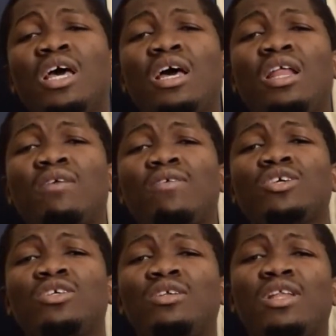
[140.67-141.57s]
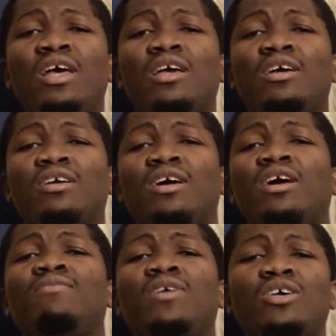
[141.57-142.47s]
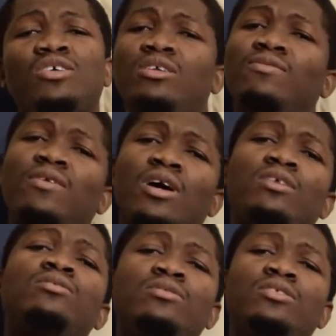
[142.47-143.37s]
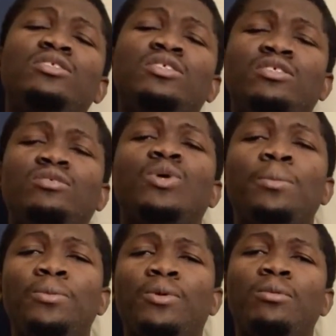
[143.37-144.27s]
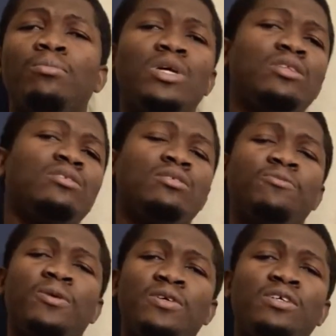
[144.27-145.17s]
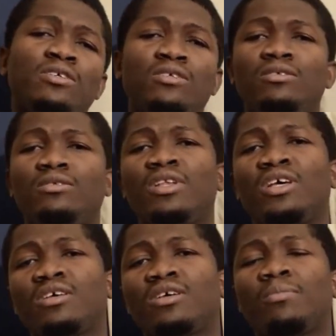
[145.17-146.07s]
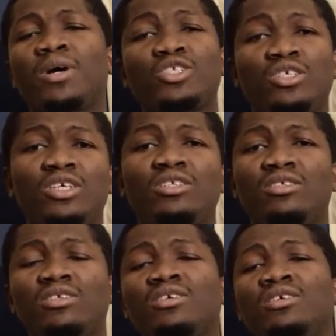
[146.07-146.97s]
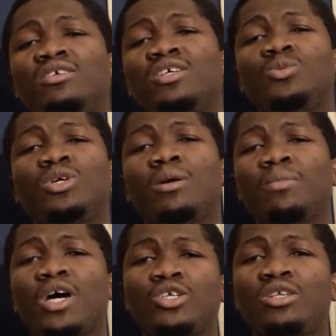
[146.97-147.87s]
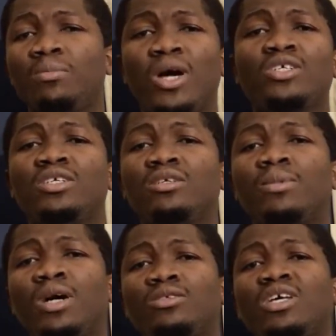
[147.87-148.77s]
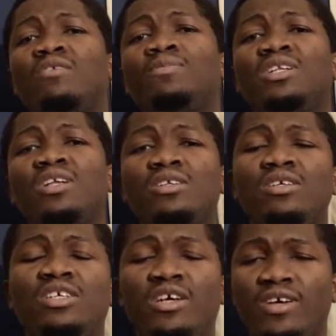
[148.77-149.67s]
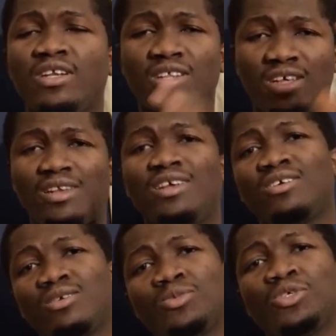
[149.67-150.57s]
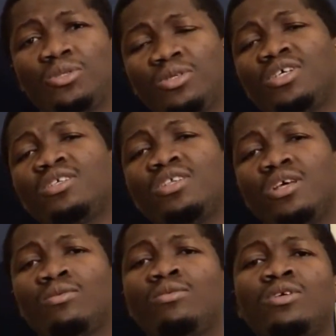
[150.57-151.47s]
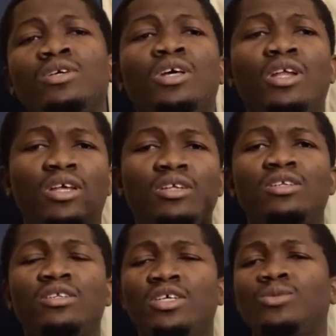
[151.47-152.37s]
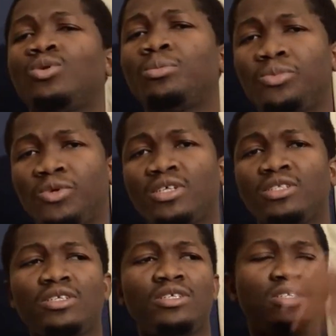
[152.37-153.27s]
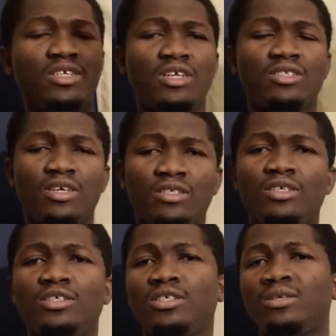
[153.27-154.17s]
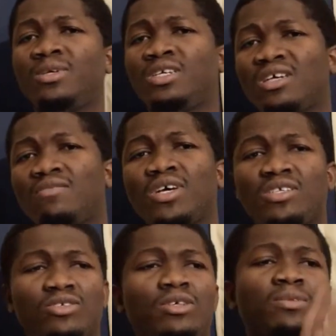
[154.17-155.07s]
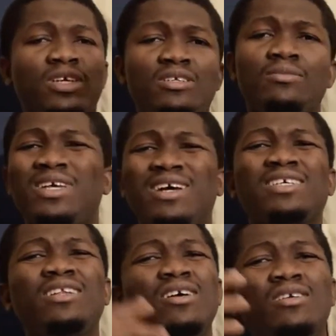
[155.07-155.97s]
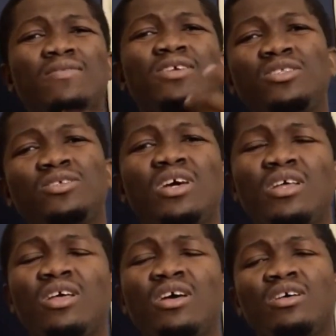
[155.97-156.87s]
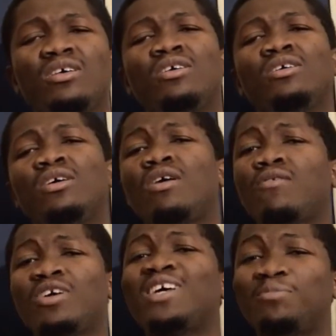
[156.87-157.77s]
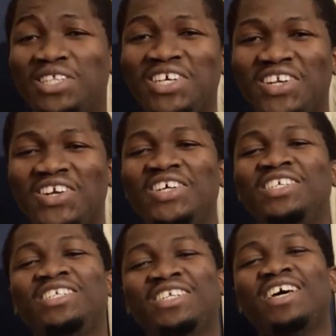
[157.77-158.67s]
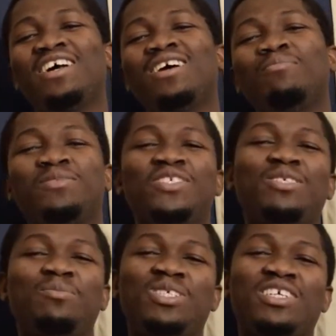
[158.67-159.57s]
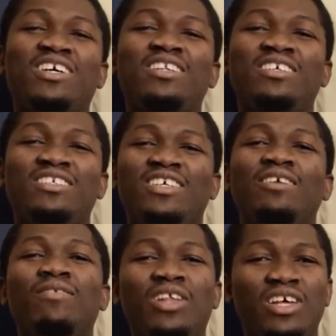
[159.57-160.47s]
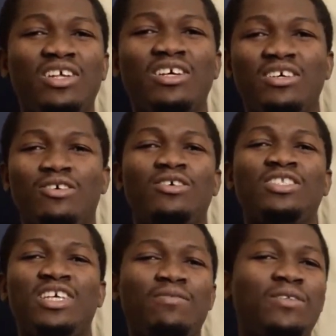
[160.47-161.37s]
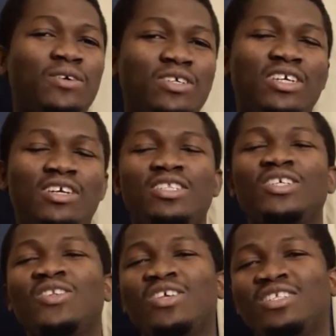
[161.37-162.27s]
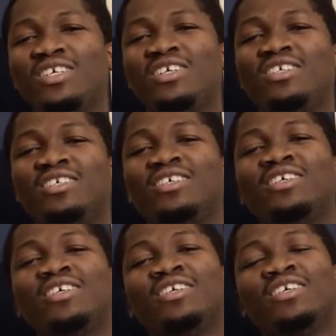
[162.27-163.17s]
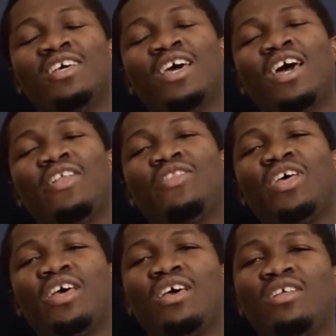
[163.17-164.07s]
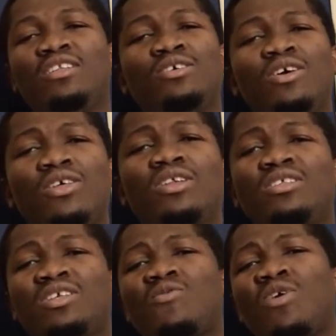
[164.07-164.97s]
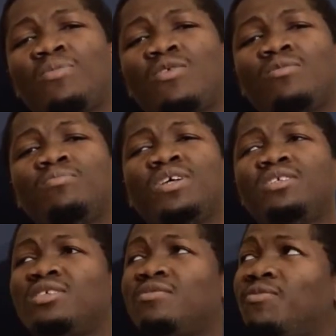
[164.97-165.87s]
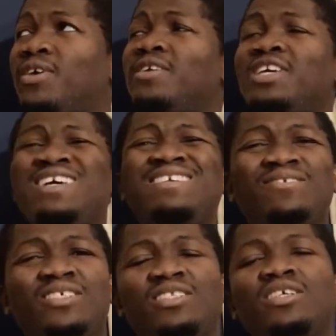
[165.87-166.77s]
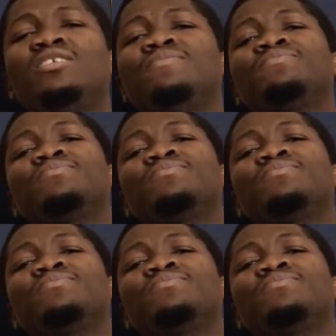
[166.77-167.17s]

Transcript: And I've actually found this web development very passionate. Is what I'm actually passionate about. I've been learning here and there almost 2 years now. Learning this WordPress, learning CSS, HTML, JavaScript, learning React, a lot of things together. Of course, I'm still learning, and I'm just basically self-learner or self-taught, as they always say it. And the whole thing is that web development is a very interesting